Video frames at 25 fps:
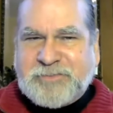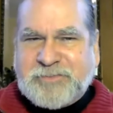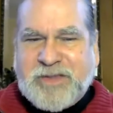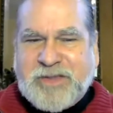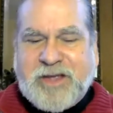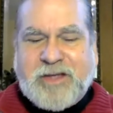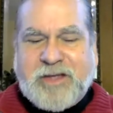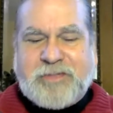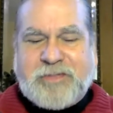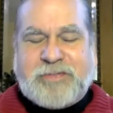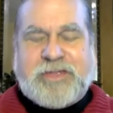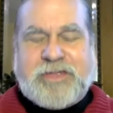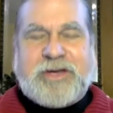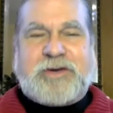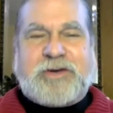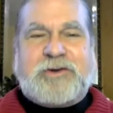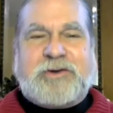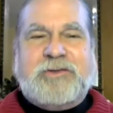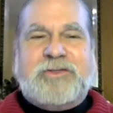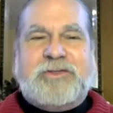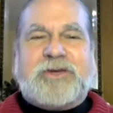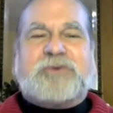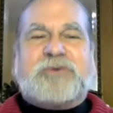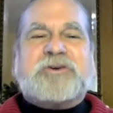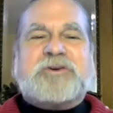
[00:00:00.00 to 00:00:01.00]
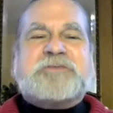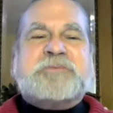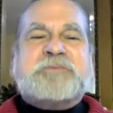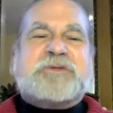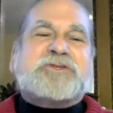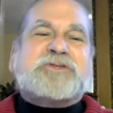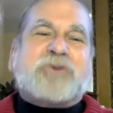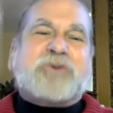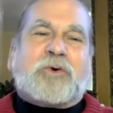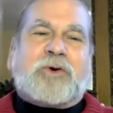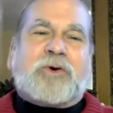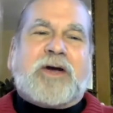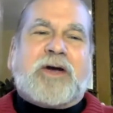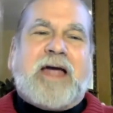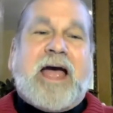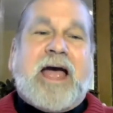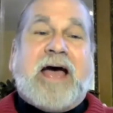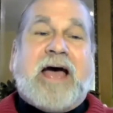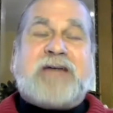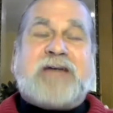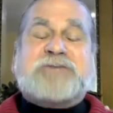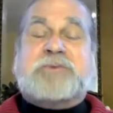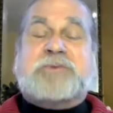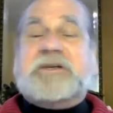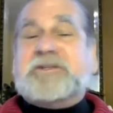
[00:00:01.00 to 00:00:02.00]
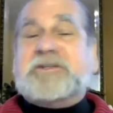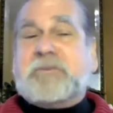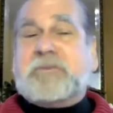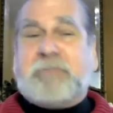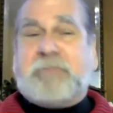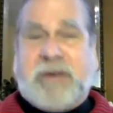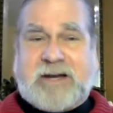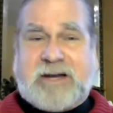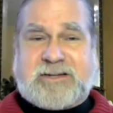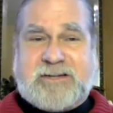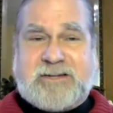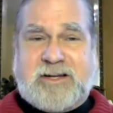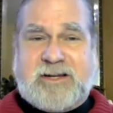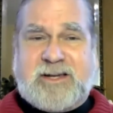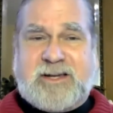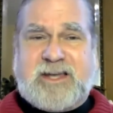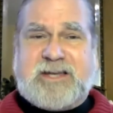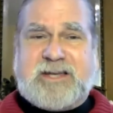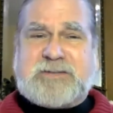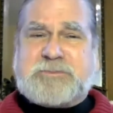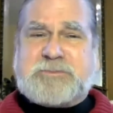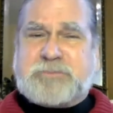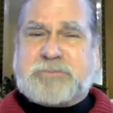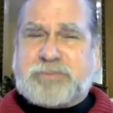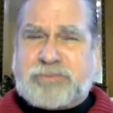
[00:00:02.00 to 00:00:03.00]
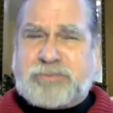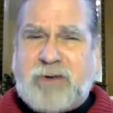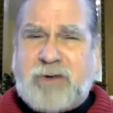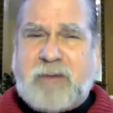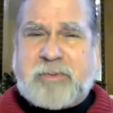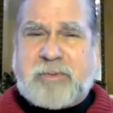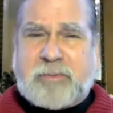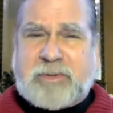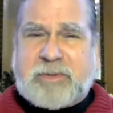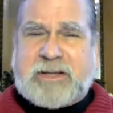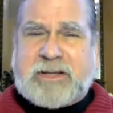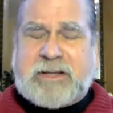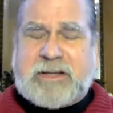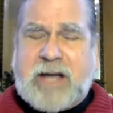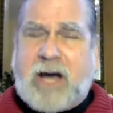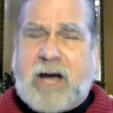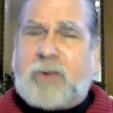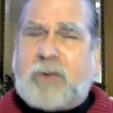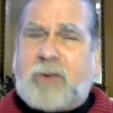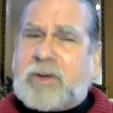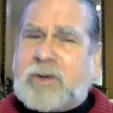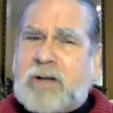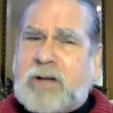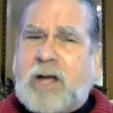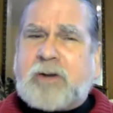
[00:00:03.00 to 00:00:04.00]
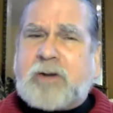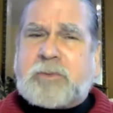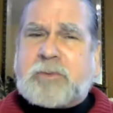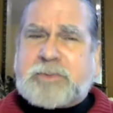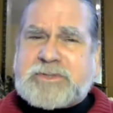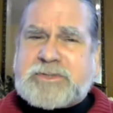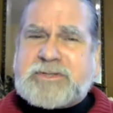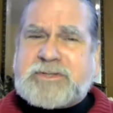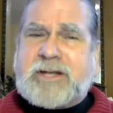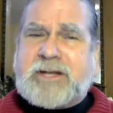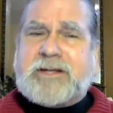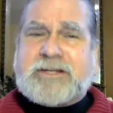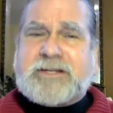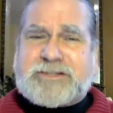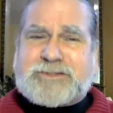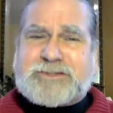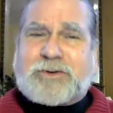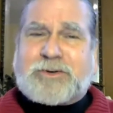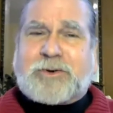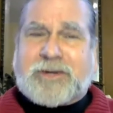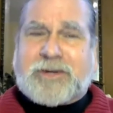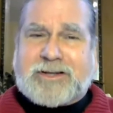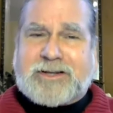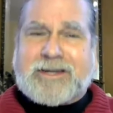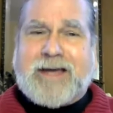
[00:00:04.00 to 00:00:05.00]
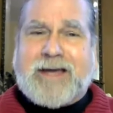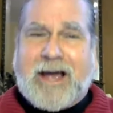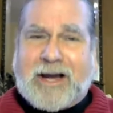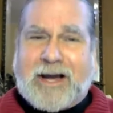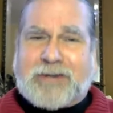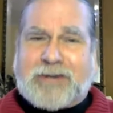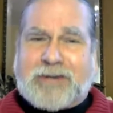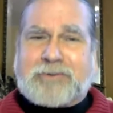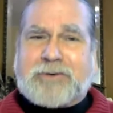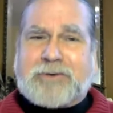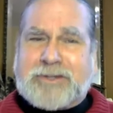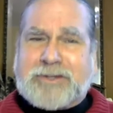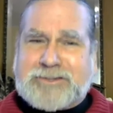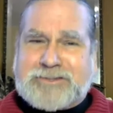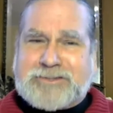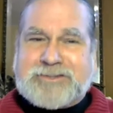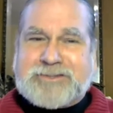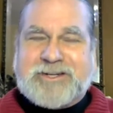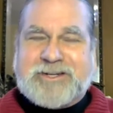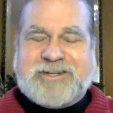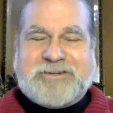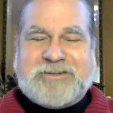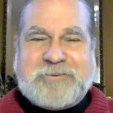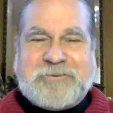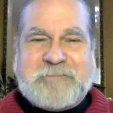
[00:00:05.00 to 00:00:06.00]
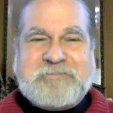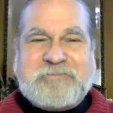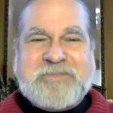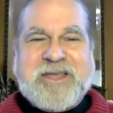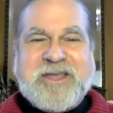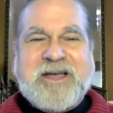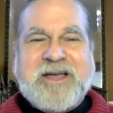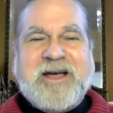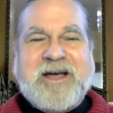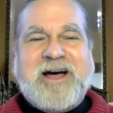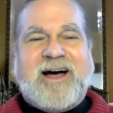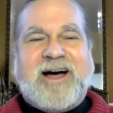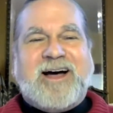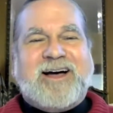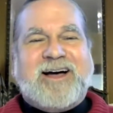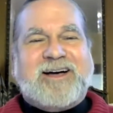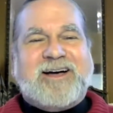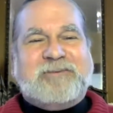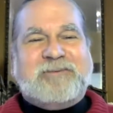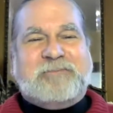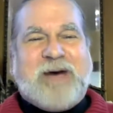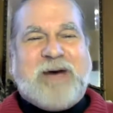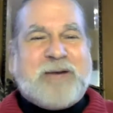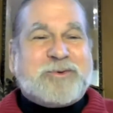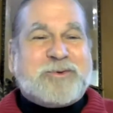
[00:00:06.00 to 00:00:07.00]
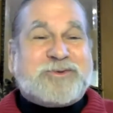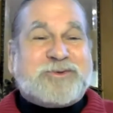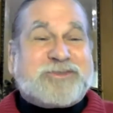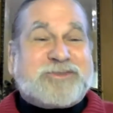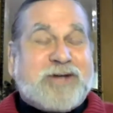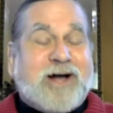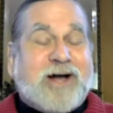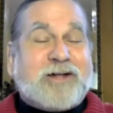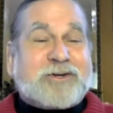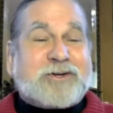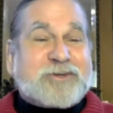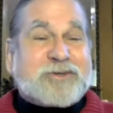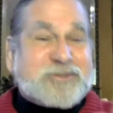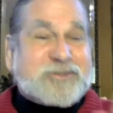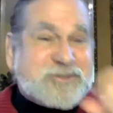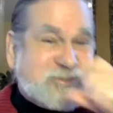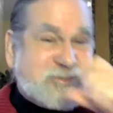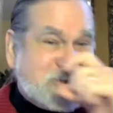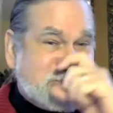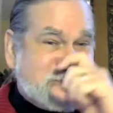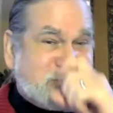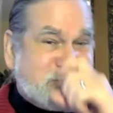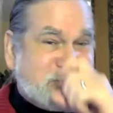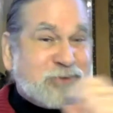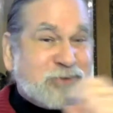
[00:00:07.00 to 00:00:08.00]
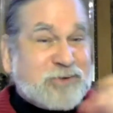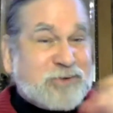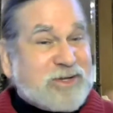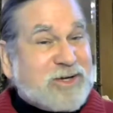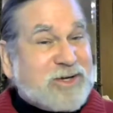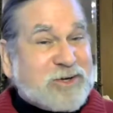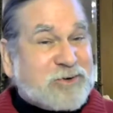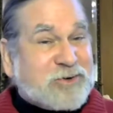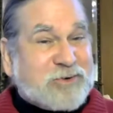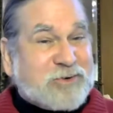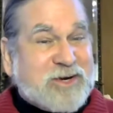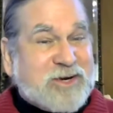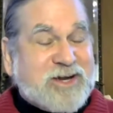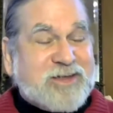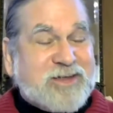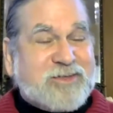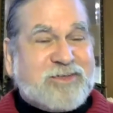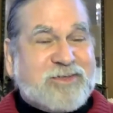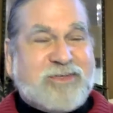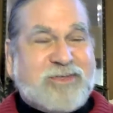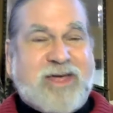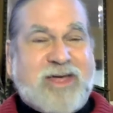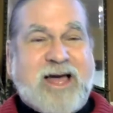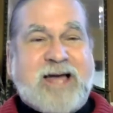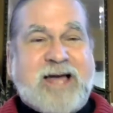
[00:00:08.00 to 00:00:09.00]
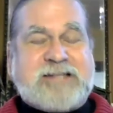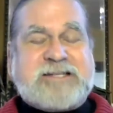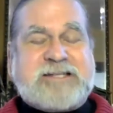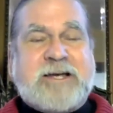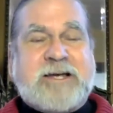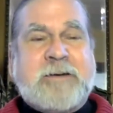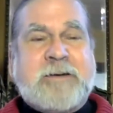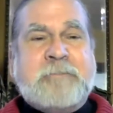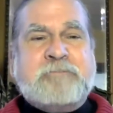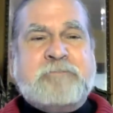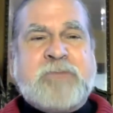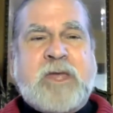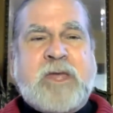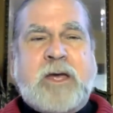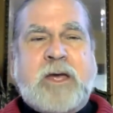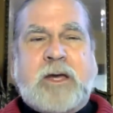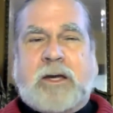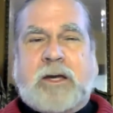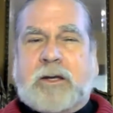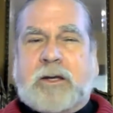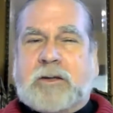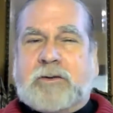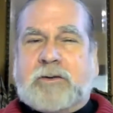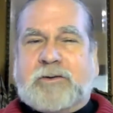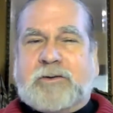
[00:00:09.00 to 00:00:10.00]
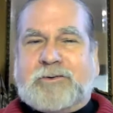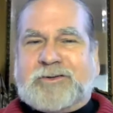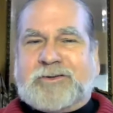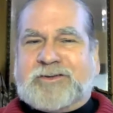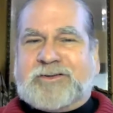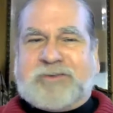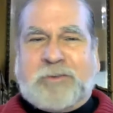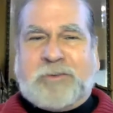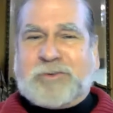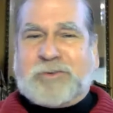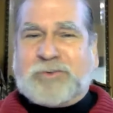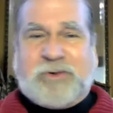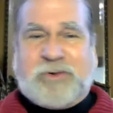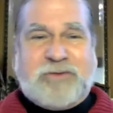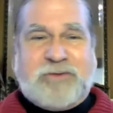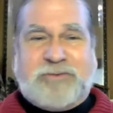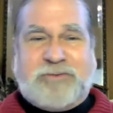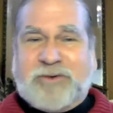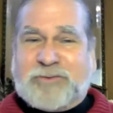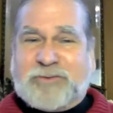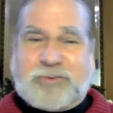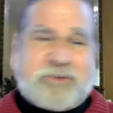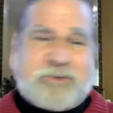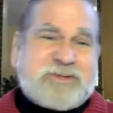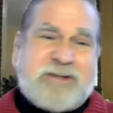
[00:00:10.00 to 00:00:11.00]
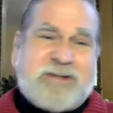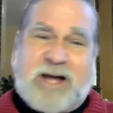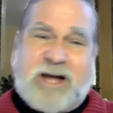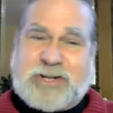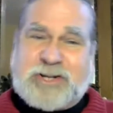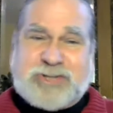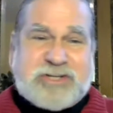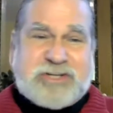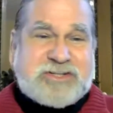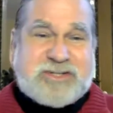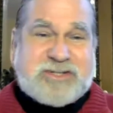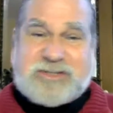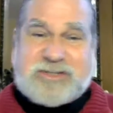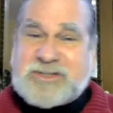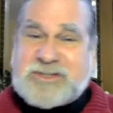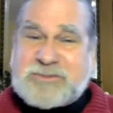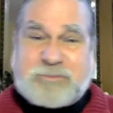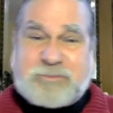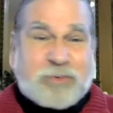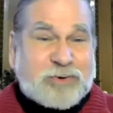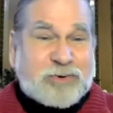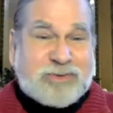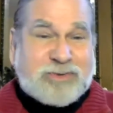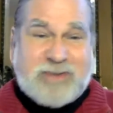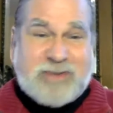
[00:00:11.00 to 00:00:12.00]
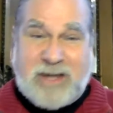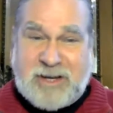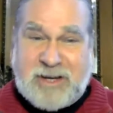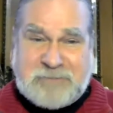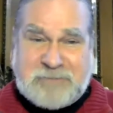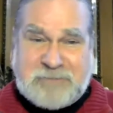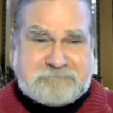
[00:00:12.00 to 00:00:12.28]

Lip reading: the Christmas story as we depict it is probably not 100% historically accurate. Bible scholars generally agree that December 25th was not Jesus' birthday.